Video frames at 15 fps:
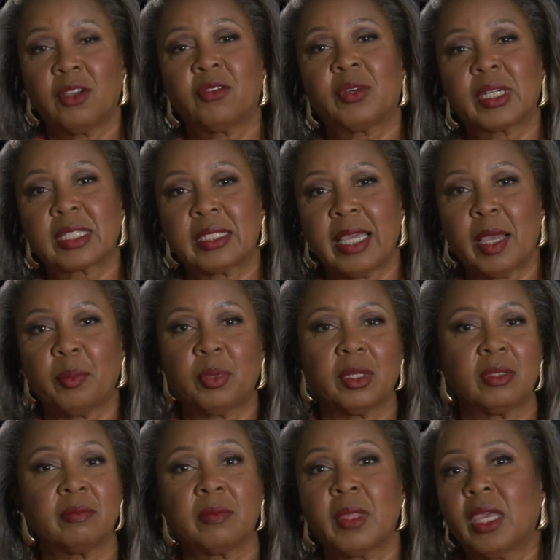For
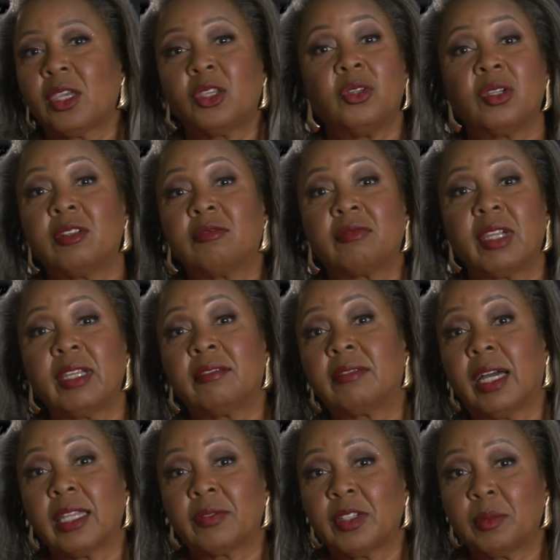example, you could read
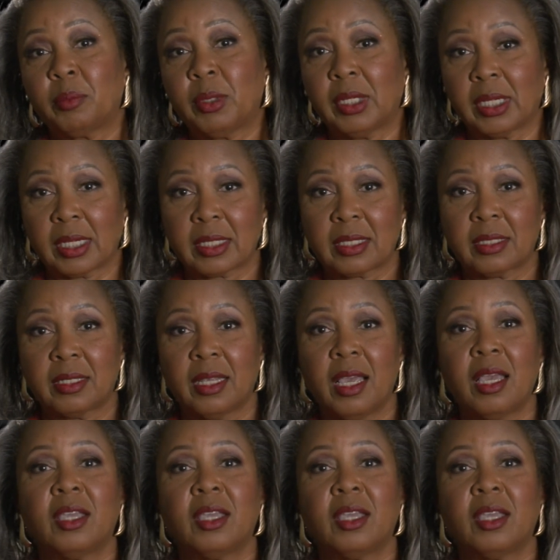relevant books.